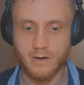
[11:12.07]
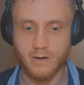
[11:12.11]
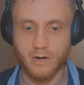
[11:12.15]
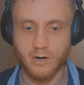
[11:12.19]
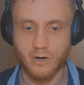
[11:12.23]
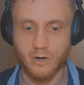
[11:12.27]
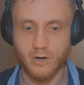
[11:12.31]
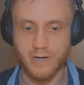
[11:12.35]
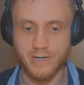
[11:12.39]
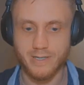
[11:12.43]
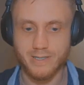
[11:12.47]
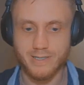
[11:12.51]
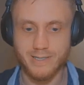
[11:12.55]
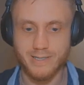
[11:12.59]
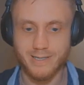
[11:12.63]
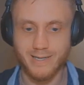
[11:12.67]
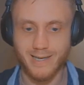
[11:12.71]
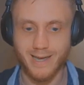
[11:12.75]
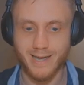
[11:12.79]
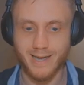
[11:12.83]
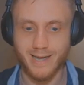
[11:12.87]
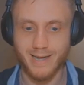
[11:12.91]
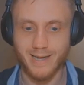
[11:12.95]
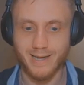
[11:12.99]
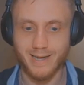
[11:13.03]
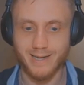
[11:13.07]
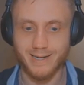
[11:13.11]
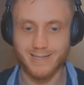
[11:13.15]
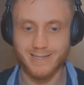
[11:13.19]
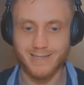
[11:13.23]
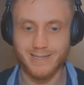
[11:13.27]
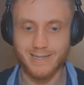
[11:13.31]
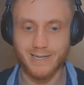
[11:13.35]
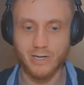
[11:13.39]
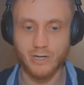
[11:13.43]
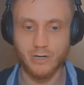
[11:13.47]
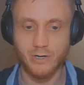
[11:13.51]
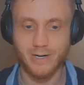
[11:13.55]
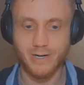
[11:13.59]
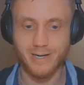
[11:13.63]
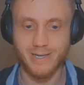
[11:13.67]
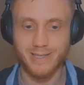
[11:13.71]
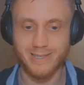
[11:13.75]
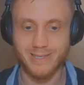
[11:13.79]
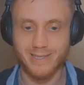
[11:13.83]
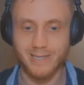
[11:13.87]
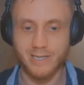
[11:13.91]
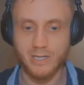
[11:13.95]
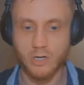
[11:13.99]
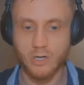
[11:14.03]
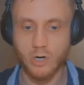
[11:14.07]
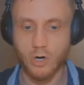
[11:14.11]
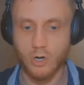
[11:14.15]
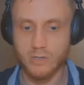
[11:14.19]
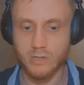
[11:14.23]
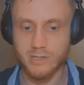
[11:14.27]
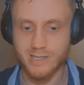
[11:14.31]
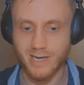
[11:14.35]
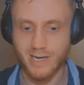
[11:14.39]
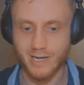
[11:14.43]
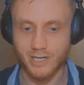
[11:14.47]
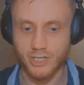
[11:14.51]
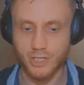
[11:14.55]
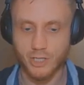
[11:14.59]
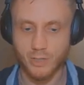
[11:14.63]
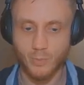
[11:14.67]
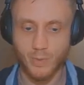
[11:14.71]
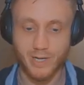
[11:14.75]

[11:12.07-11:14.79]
All right. And here in the call section,